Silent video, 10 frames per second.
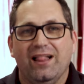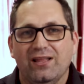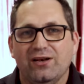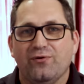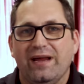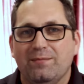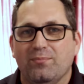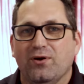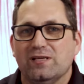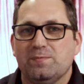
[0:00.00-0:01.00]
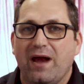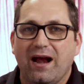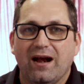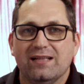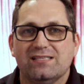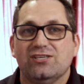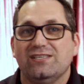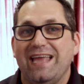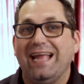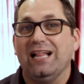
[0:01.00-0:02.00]
Ellen Greenberg's parents
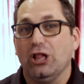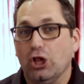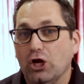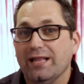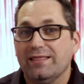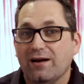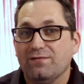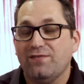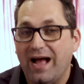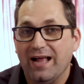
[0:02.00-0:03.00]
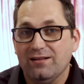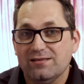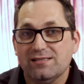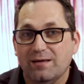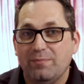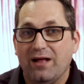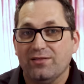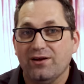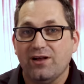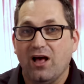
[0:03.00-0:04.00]
to take a look at their files
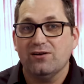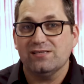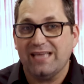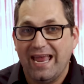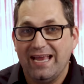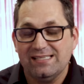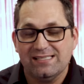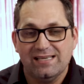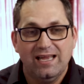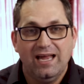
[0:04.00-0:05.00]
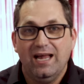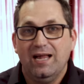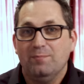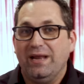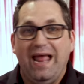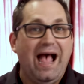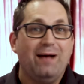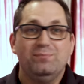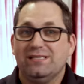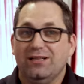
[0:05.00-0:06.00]
about their daughter's case, but
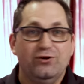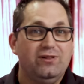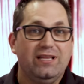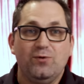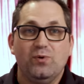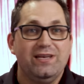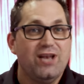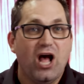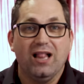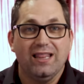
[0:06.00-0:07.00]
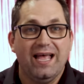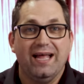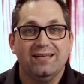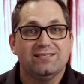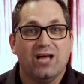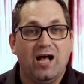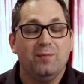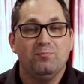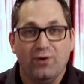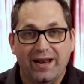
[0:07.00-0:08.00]
absolutely would not let
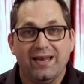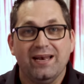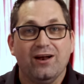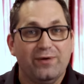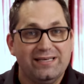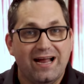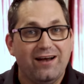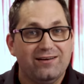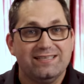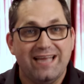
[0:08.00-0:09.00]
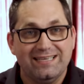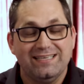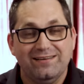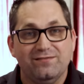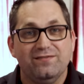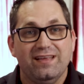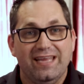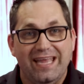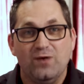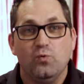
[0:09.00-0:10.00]
Tom Brennan, a retired detective,
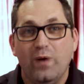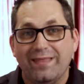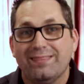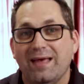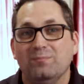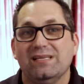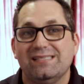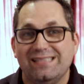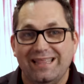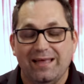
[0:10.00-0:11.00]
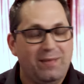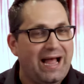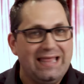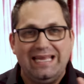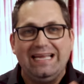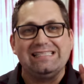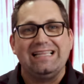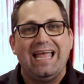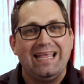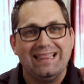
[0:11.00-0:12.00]
in with them to see them. I think
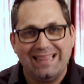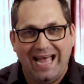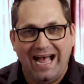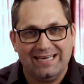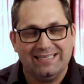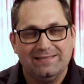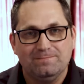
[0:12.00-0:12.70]
it's like that.